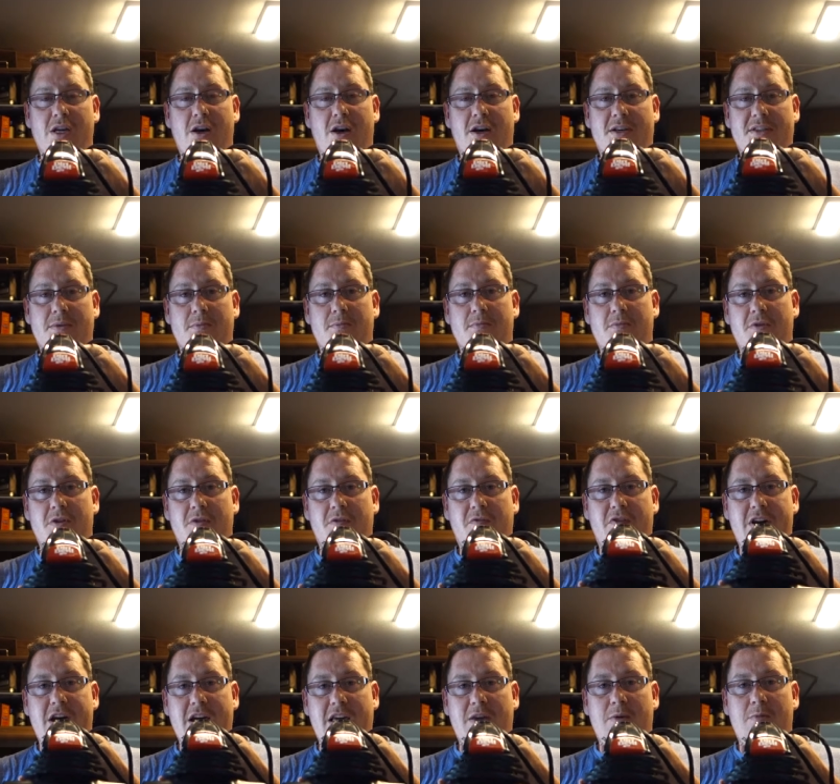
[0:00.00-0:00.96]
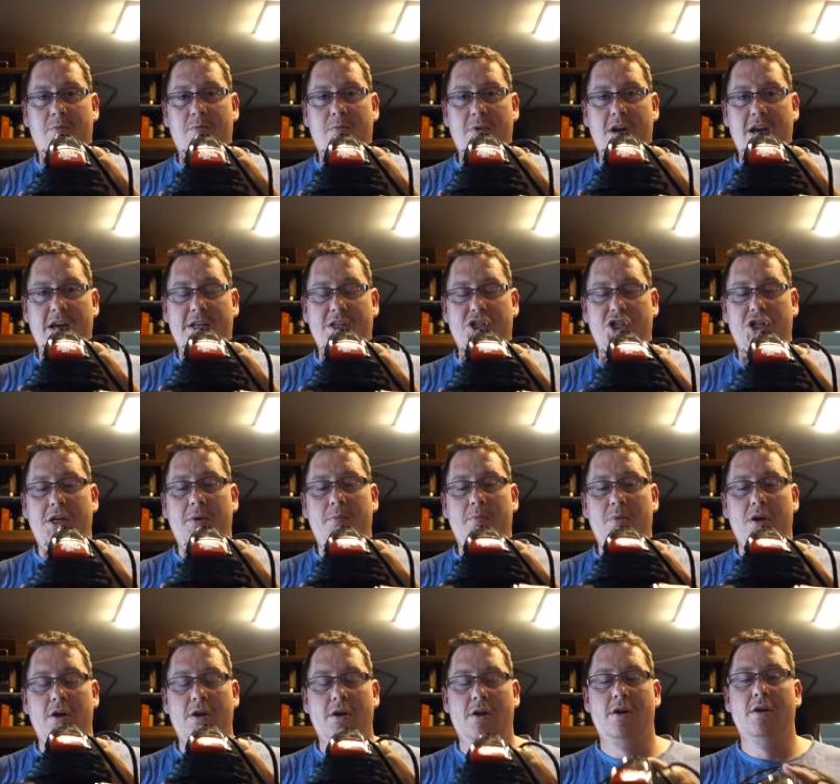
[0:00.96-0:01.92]
awesome little vacuum and cheap.
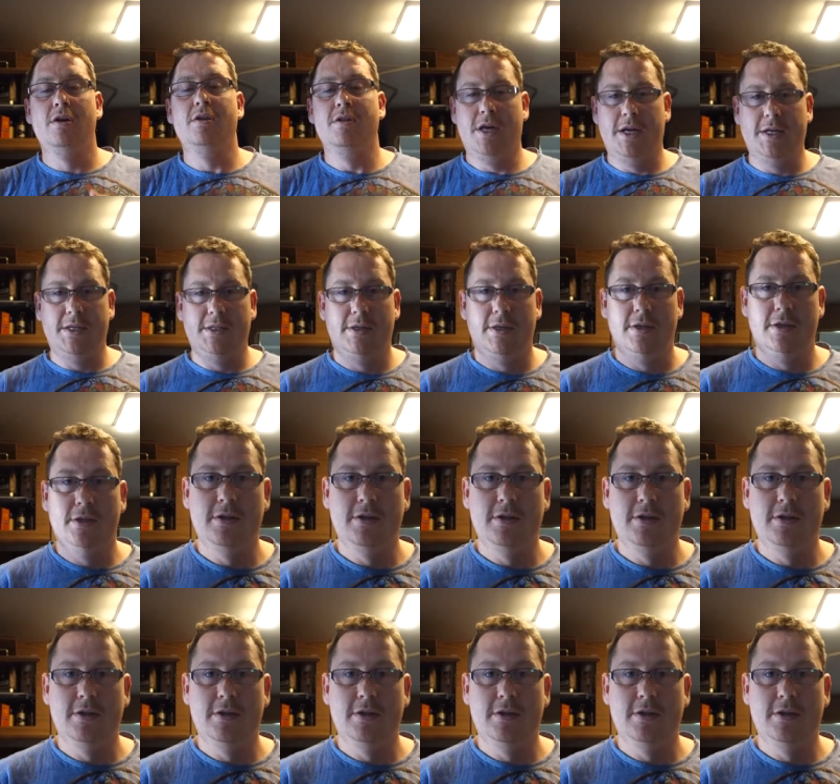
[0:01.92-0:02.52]
Thanks.